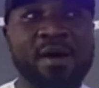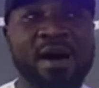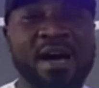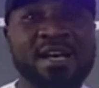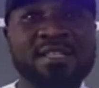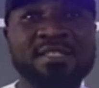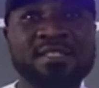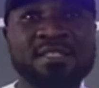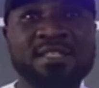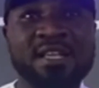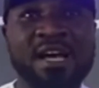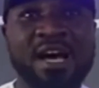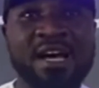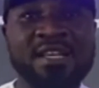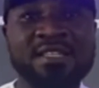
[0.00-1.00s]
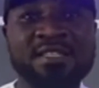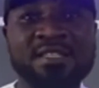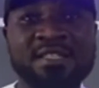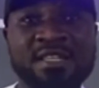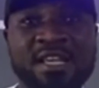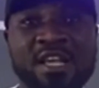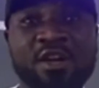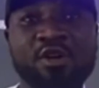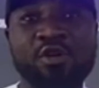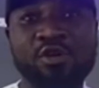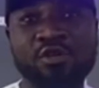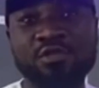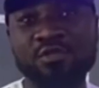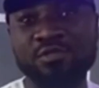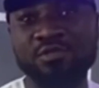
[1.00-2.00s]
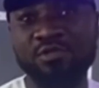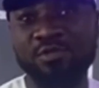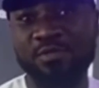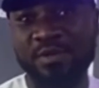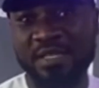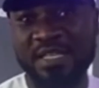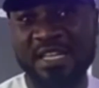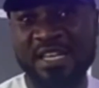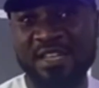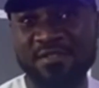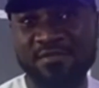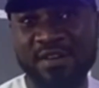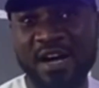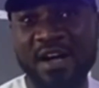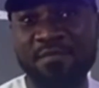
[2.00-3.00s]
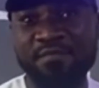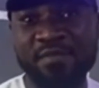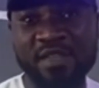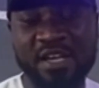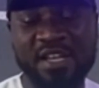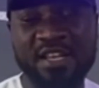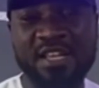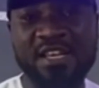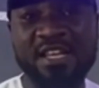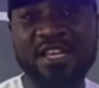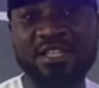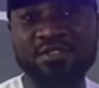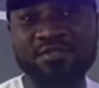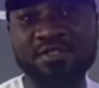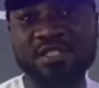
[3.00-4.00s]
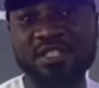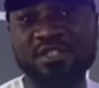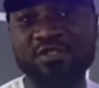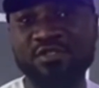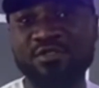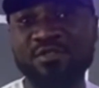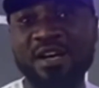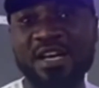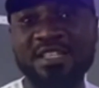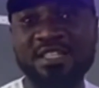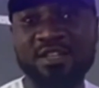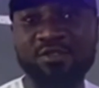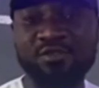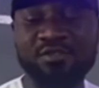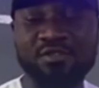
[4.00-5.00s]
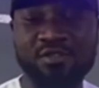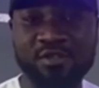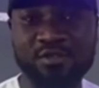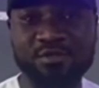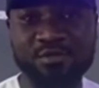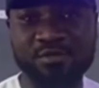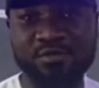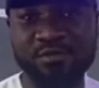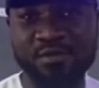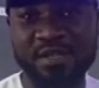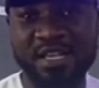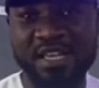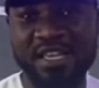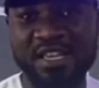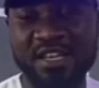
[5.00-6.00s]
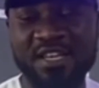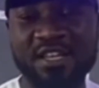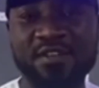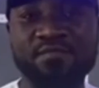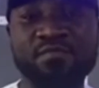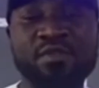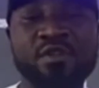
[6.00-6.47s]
has a lot to do with the liver, and then the excretion also has a lot to do with the kidney.